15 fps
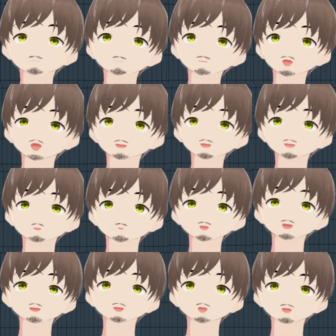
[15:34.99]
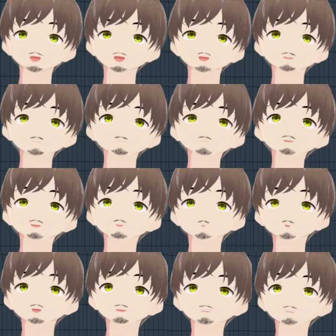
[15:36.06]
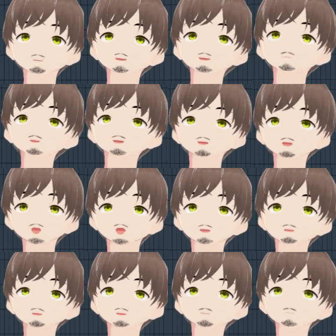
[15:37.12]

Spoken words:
After you do clipping, then we add the limiter.